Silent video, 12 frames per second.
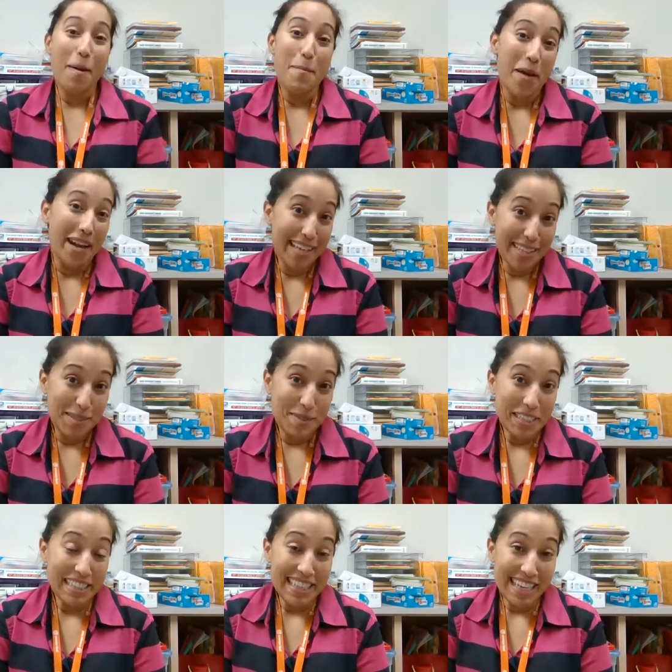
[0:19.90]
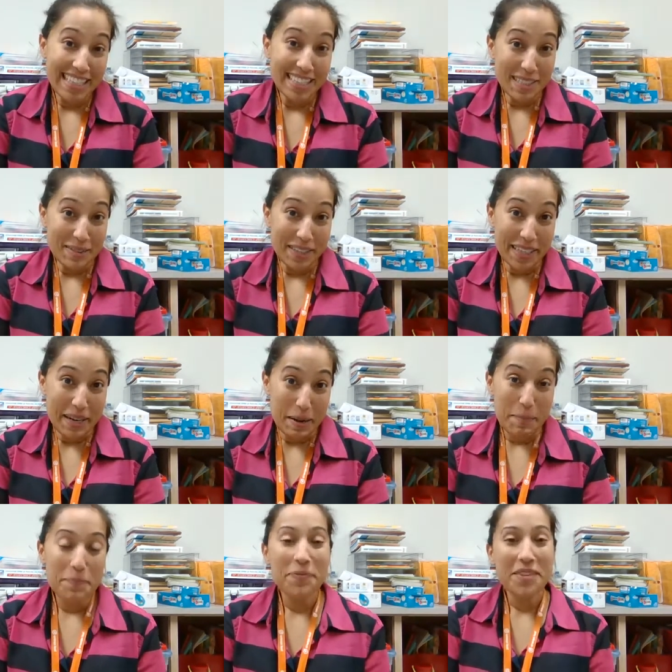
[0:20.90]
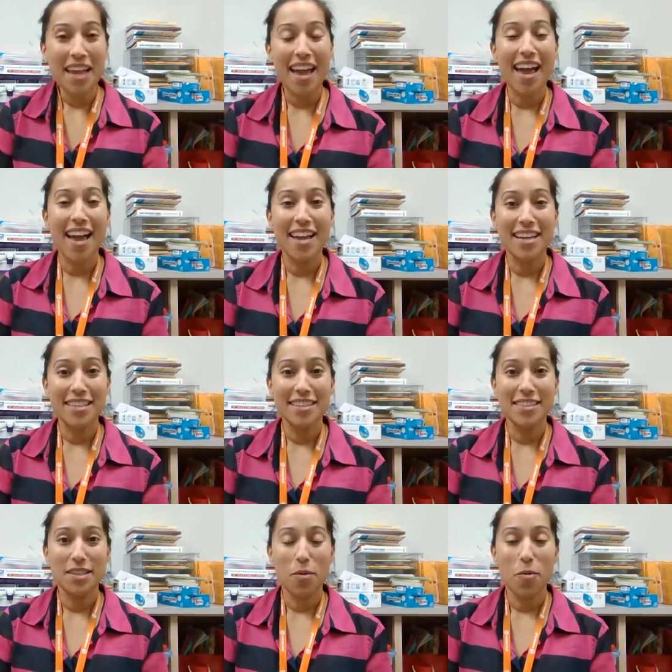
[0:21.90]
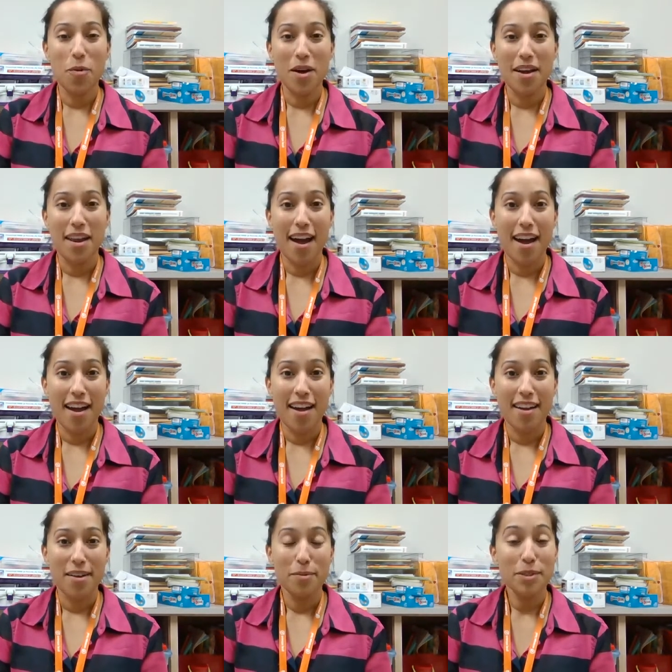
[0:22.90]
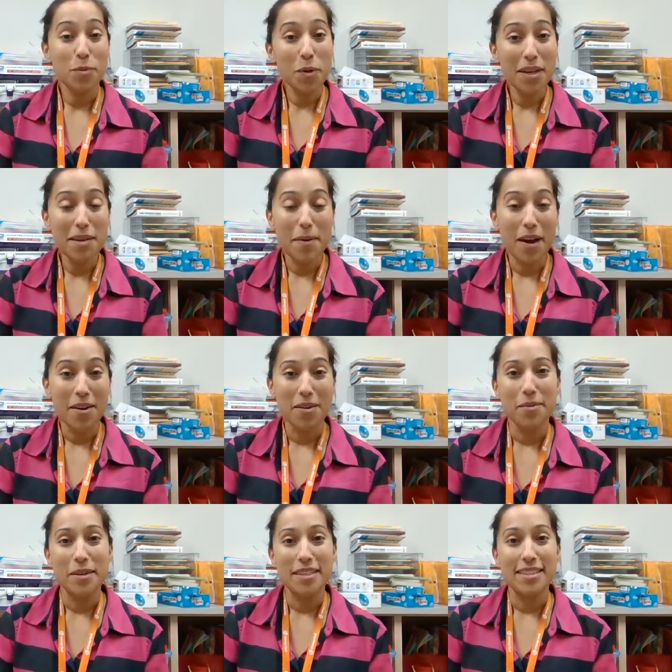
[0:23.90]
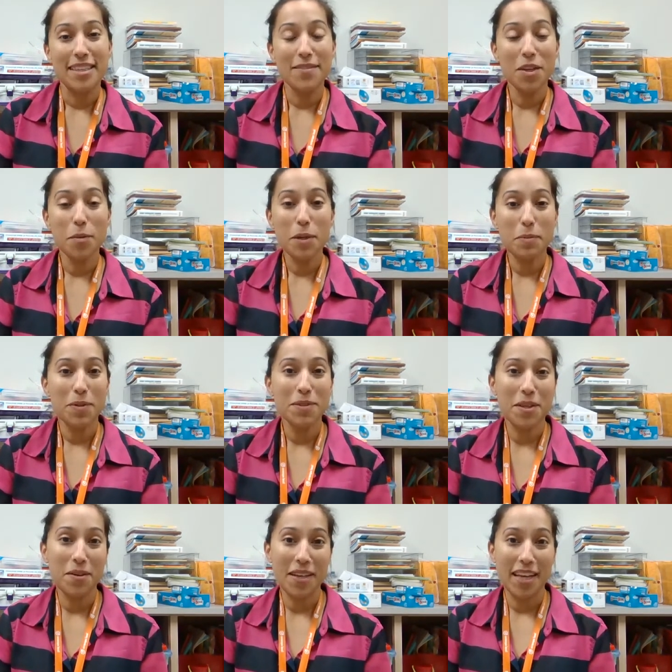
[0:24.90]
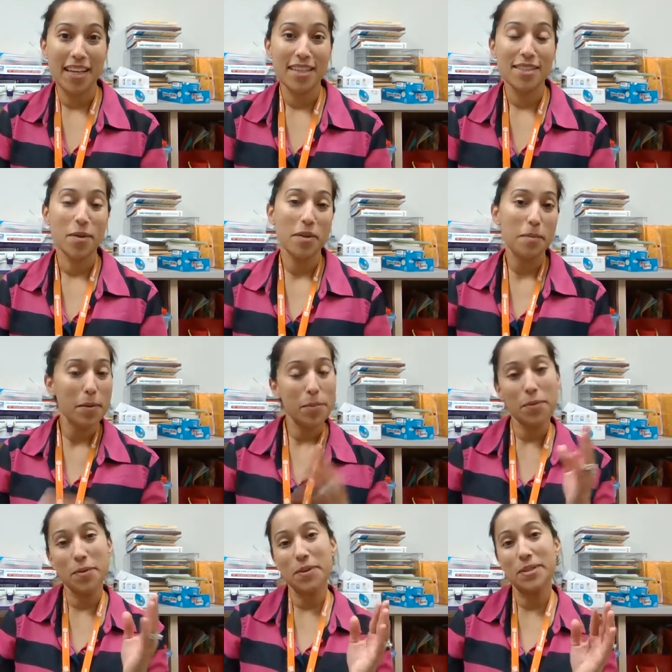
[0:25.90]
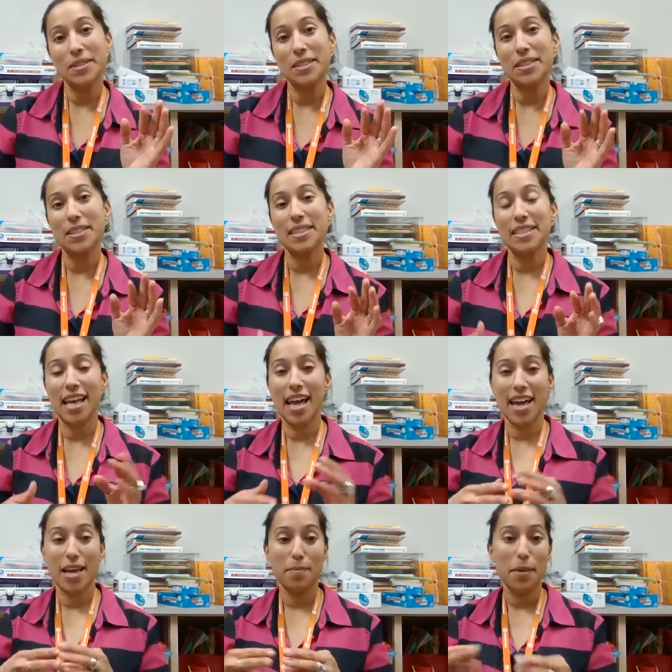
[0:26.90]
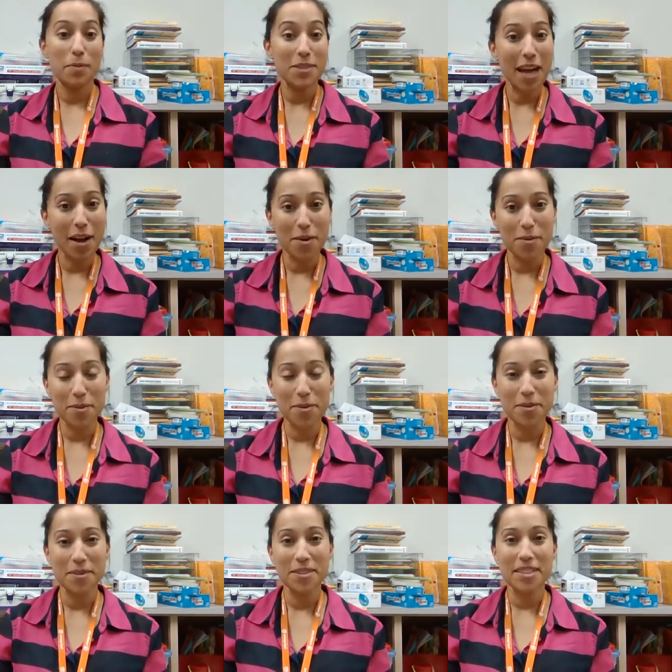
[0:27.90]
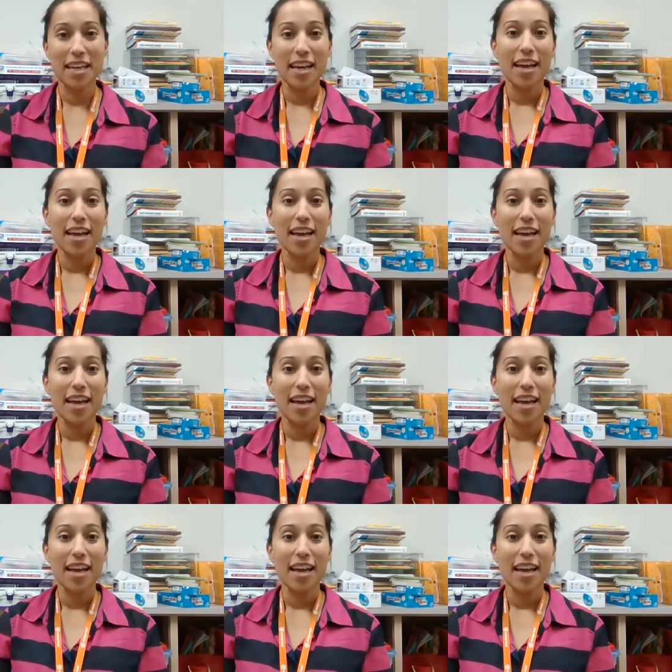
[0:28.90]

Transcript: my kids really like doing them. And what I was worried about was even though people donate toilet paper rolls and paper towel rolls,